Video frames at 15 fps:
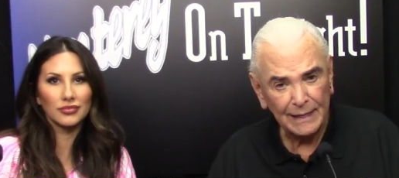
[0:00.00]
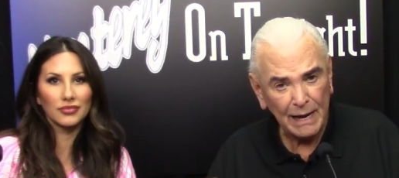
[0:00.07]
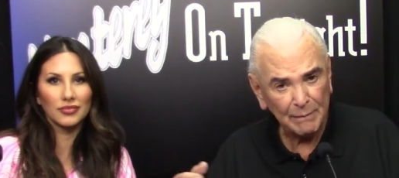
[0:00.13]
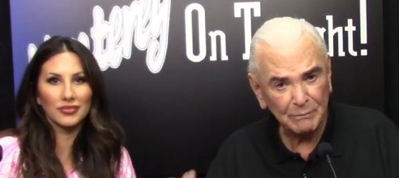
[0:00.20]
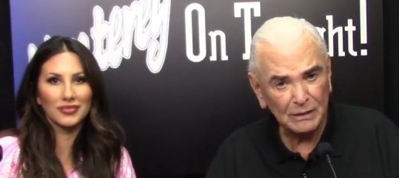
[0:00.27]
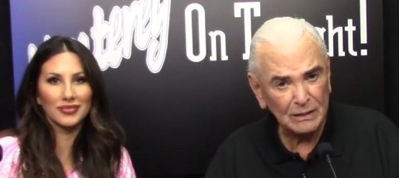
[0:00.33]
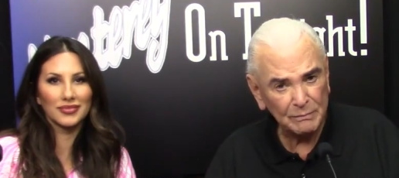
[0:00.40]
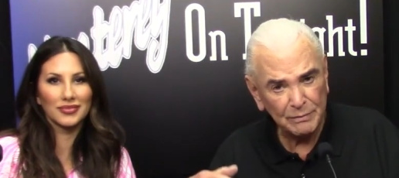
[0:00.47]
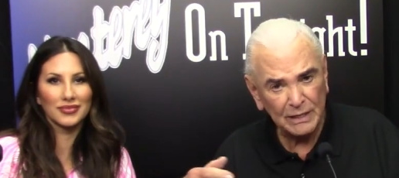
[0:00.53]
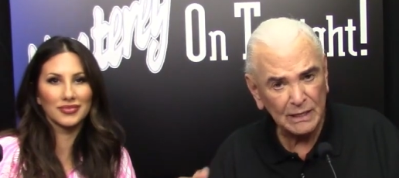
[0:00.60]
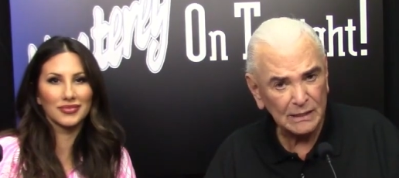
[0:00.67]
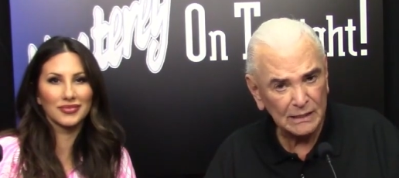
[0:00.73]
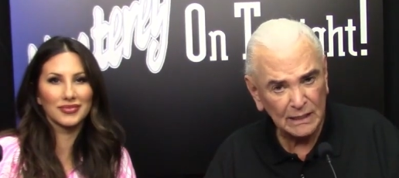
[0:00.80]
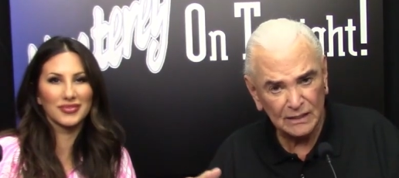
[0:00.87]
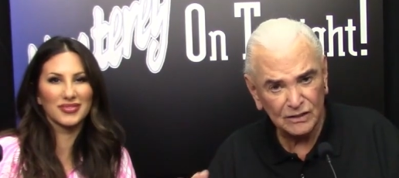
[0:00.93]
Speaker 1: I'm going to
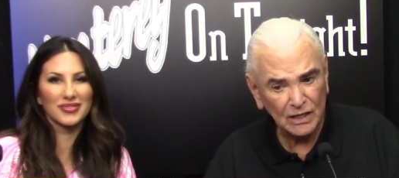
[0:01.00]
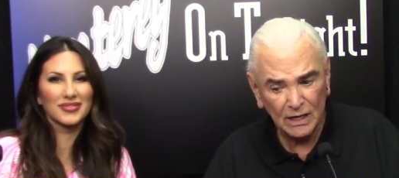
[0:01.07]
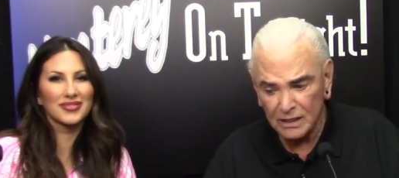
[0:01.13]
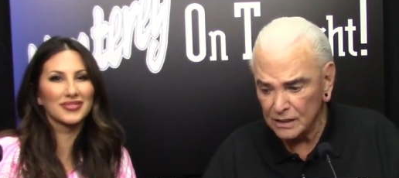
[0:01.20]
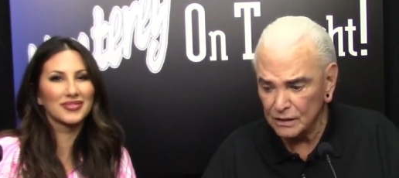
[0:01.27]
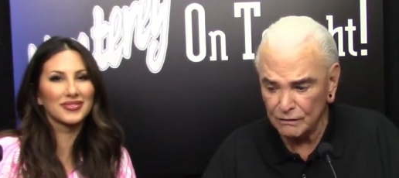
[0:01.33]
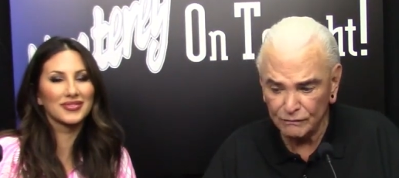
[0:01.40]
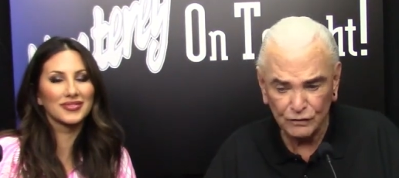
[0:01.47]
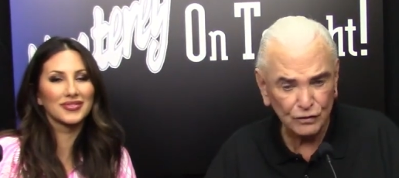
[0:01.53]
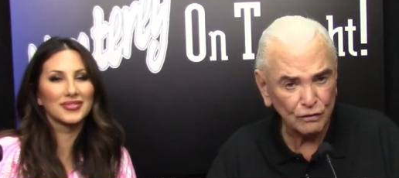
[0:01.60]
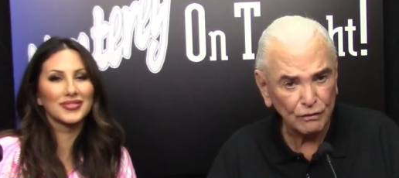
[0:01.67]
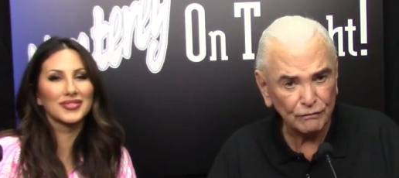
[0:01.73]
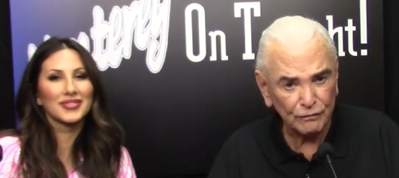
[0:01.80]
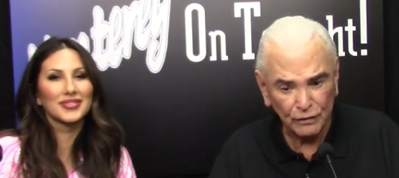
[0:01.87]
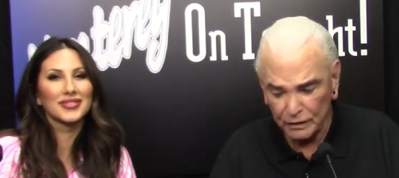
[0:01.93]
be an executive
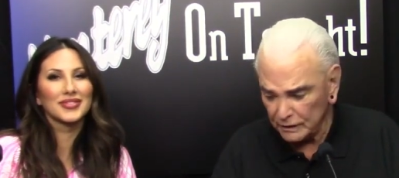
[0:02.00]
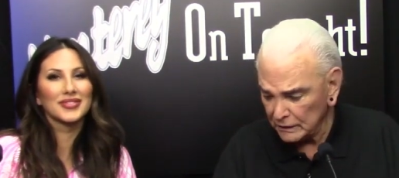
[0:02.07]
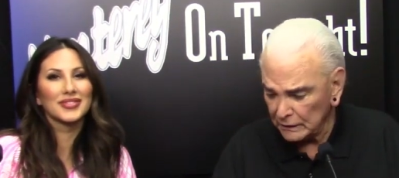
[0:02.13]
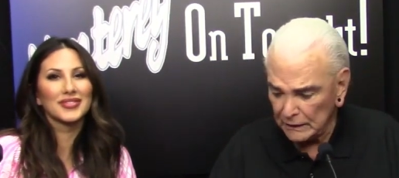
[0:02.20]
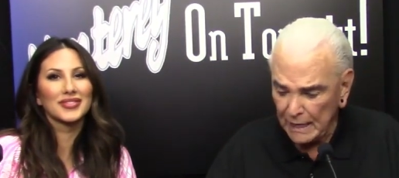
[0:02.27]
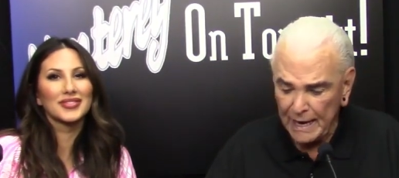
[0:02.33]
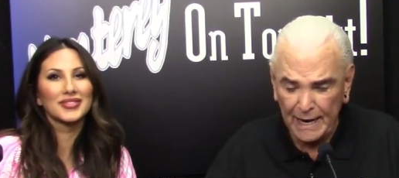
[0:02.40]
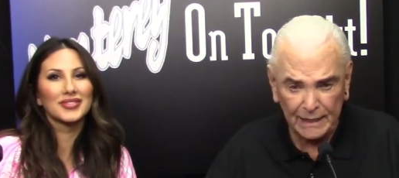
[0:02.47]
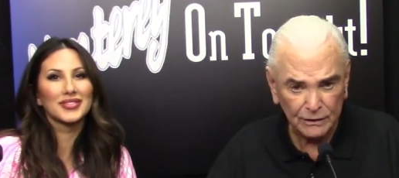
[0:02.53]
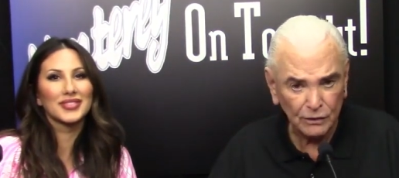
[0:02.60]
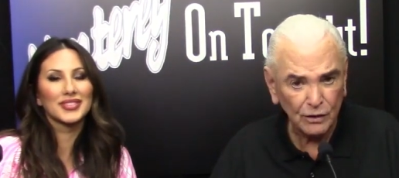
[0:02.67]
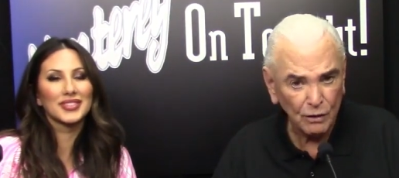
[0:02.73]
server in the line.